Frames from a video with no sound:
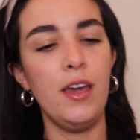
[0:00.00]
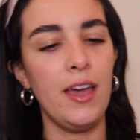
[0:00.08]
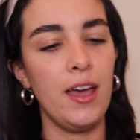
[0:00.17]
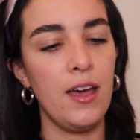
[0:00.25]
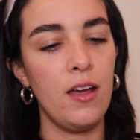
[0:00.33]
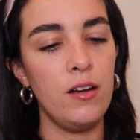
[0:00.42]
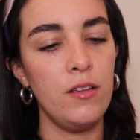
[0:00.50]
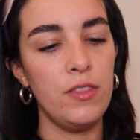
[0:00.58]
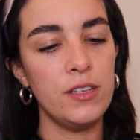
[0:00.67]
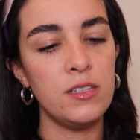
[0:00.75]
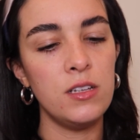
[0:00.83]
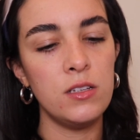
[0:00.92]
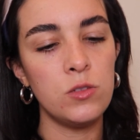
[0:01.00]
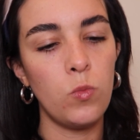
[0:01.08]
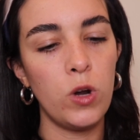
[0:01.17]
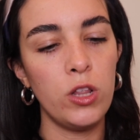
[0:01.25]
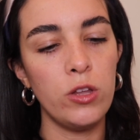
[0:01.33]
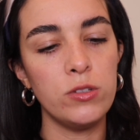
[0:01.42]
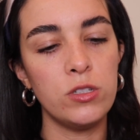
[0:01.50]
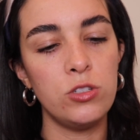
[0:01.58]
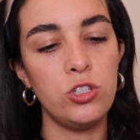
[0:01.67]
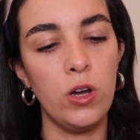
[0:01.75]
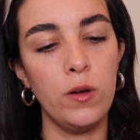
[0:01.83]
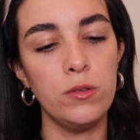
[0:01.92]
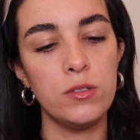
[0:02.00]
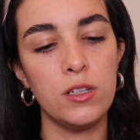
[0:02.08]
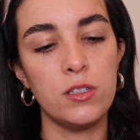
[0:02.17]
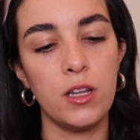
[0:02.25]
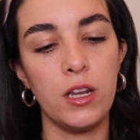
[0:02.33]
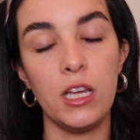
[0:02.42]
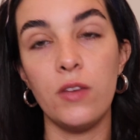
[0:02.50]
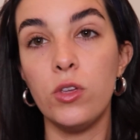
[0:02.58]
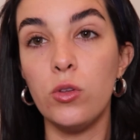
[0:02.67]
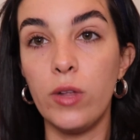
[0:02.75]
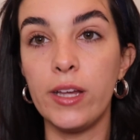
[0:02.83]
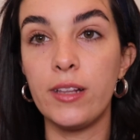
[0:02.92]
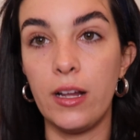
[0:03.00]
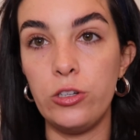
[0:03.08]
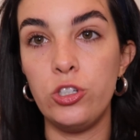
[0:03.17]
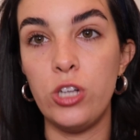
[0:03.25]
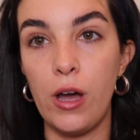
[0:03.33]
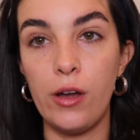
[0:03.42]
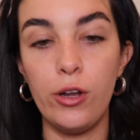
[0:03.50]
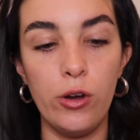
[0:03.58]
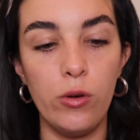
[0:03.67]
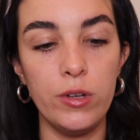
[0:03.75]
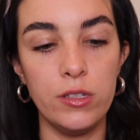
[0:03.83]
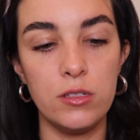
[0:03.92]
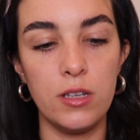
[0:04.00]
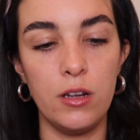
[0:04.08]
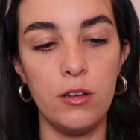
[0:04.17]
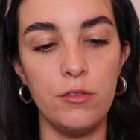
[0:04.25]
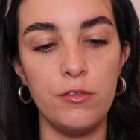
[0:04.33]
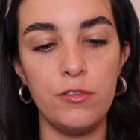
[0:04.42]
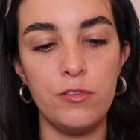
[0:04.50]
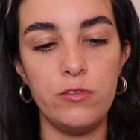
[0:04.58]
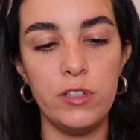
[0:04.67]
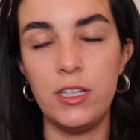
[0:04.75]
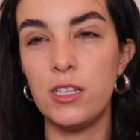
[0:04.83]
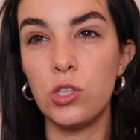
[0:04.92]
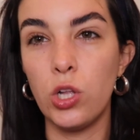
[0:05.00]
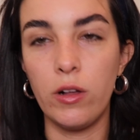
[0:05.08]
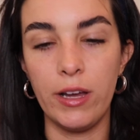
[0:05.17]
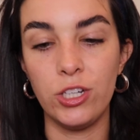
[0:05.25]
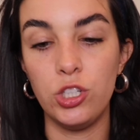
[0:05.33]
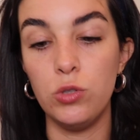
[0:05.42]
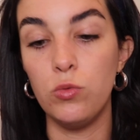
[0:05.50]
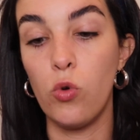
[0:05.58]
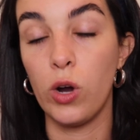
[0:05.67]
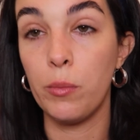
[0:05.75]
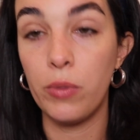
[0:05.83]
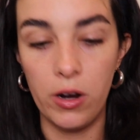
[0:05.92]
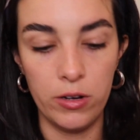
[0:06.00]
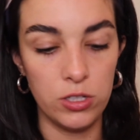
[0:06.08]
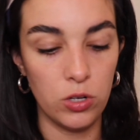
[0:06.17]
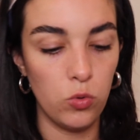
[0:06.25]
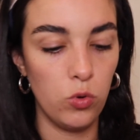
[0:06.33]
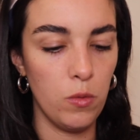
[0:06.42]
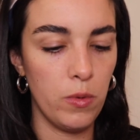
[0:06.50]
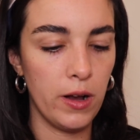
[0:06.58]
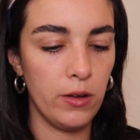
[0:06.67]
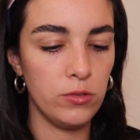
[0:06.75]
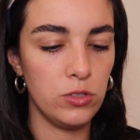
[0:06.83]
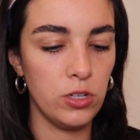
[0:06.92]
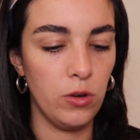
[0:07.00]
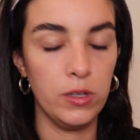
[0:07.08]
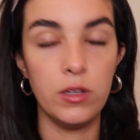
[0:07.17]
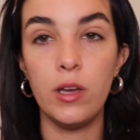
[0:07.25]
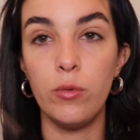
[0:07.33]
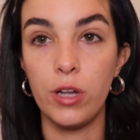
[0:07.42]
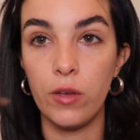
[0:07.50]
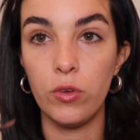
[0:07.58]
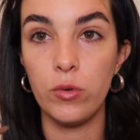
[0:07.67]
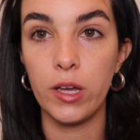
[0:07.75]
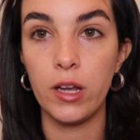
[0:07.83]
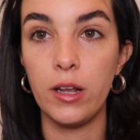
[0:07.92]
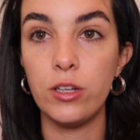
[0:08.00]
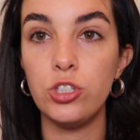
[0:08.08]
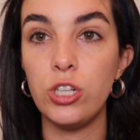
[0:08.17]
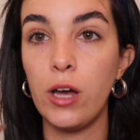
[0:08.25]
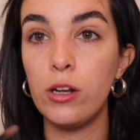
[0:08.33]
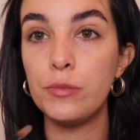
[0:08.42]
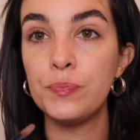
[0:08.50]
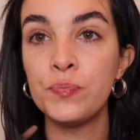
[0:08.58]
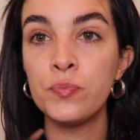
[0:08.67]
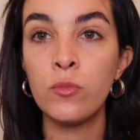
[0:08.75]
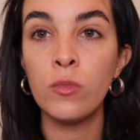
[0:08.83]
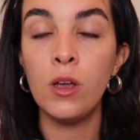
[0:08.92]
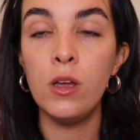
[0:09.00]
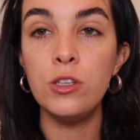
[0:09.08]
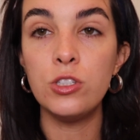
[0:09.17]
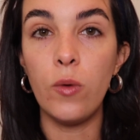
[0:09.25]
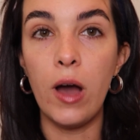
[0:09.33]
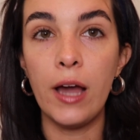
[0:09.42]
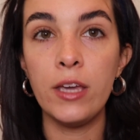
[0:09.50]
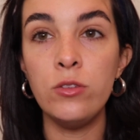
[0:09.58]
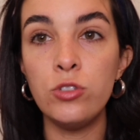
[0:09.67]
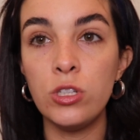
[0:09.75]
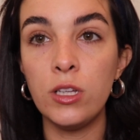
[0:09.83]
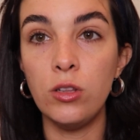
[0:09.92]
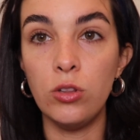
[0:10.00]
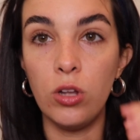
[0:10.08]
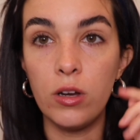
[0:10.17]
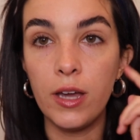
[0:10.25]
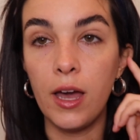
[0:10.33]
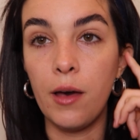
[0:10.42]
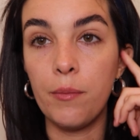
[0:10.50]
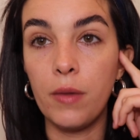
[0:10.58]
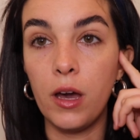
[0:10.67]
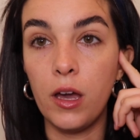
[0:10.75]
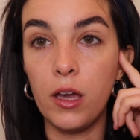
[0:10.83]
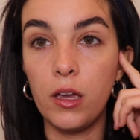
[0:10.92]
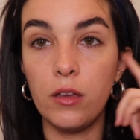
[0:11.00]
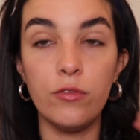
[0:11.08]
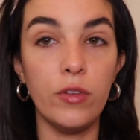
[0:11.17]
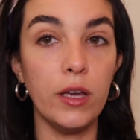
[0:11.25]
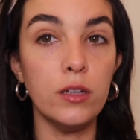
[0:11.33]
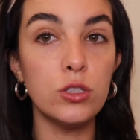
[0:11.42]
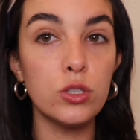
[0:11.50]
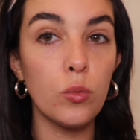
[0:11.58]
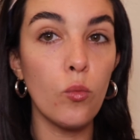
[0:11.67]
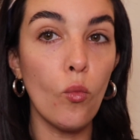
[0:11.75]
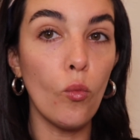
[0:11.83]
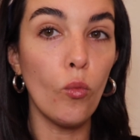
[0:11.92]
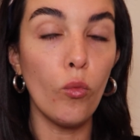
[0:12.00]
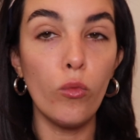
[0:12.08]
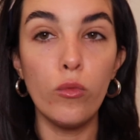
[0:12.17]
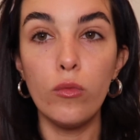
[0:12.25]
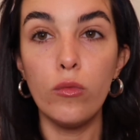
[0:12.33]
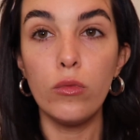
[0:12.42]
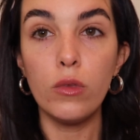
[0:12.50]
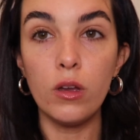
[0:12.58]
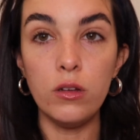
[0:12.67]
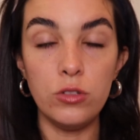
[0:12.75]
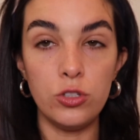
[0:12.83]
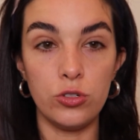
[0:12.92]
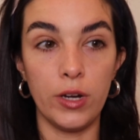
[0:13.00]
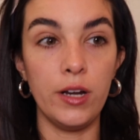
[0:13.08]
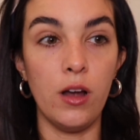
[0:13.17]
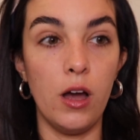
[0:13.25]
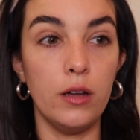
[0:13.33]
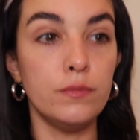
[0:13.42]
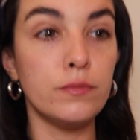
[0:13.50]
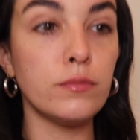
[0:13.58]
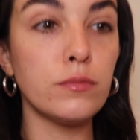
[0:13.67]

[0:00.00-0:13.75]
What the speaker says: And this is one of those tones that's gonna give you like that shadow instead of, it doesn't look like too warm brown, it's a cool brown, so it will give you like a nice shadow. So I usually look at my face straight on